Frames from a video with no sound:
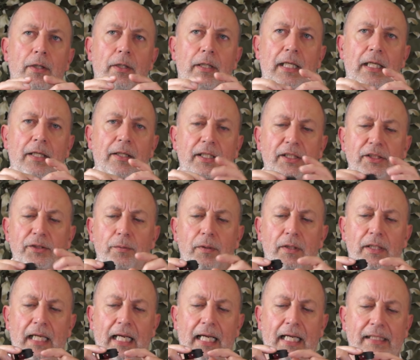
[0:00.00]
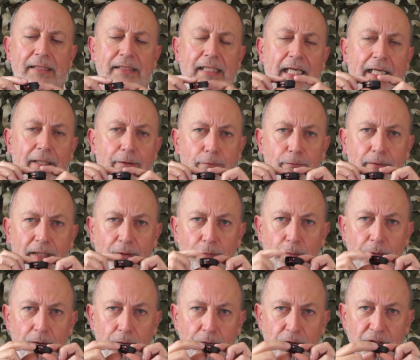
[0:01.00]
Now this one has a red
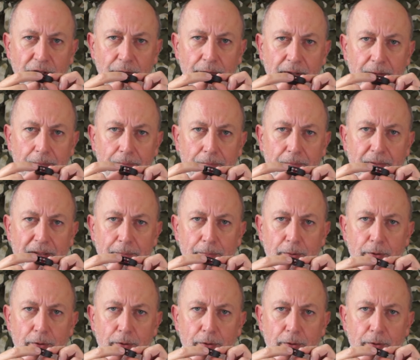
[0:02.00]
wheel to it, being